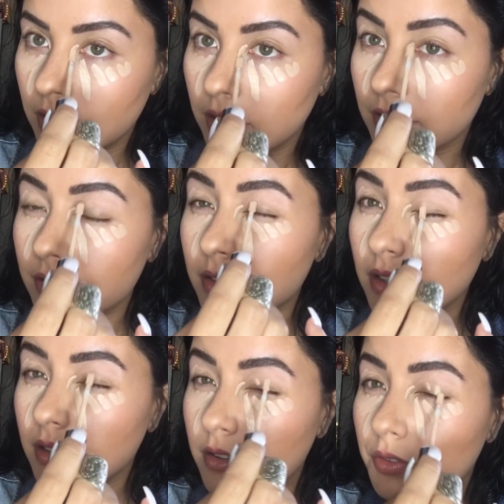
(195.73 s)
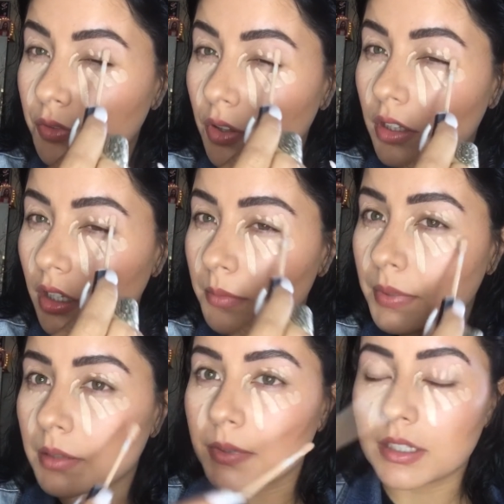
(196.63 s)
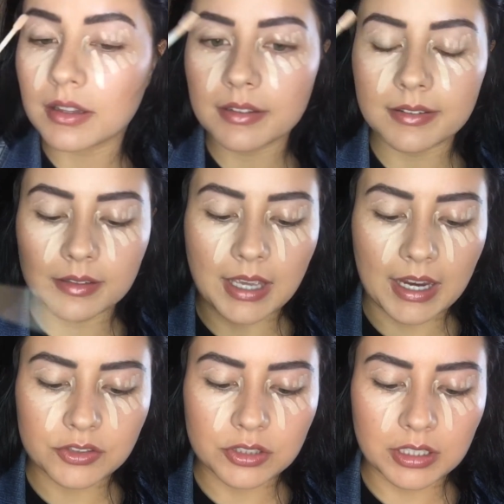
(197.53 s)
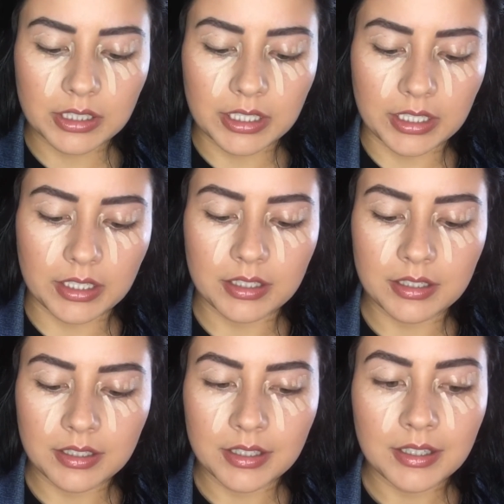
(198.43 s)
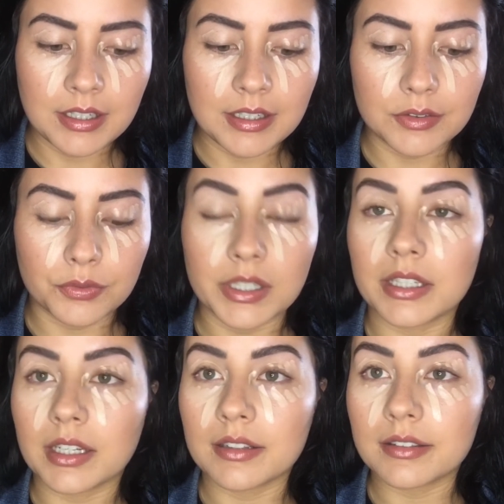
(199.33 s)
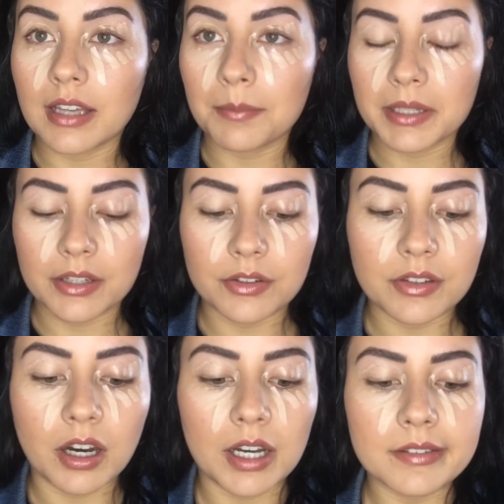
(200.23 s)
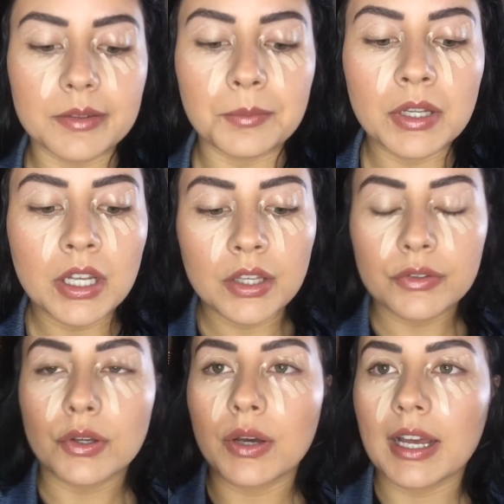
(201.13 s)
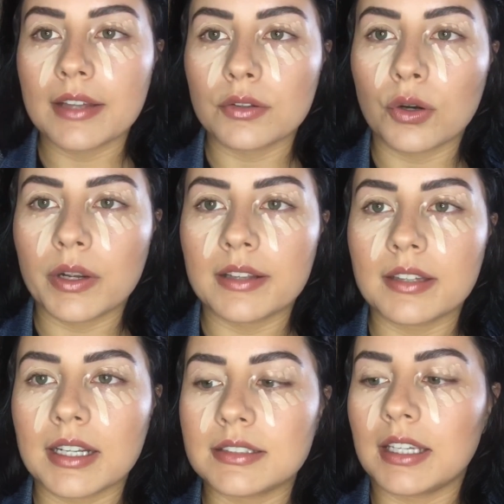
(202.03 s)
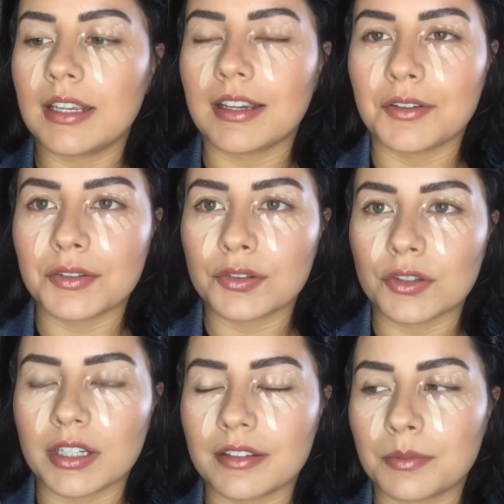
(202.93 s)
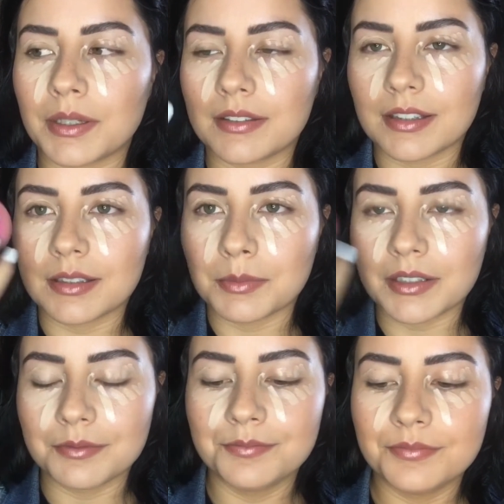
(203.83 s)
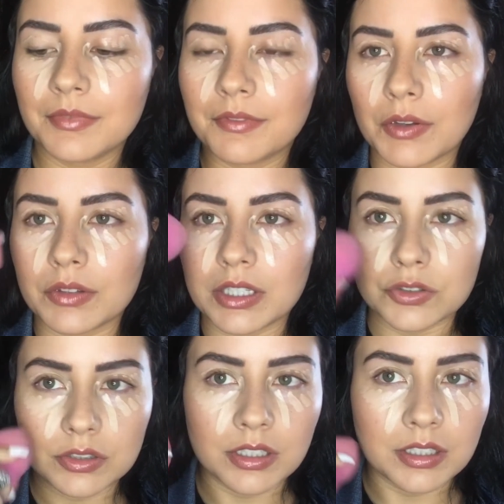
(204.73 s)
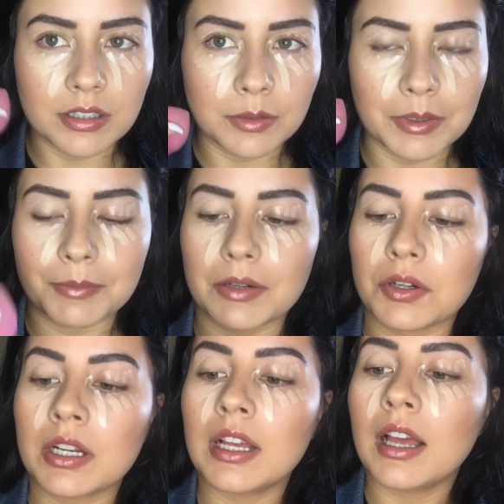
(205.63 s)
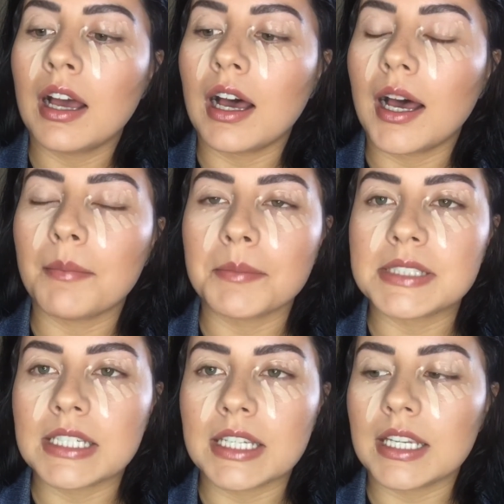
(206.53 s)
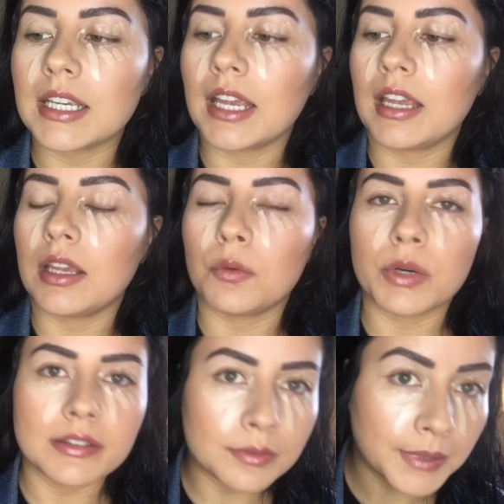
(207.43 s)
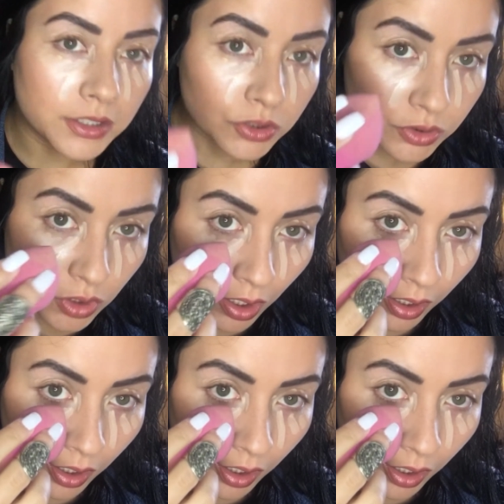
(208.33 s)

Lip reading: This is full-on pigment. This actually is really nice. The applicator is awesome. So as always, I take, I know it's dirty, it's because I did my foundation and a little bit of powder. I'm taking a wet sponge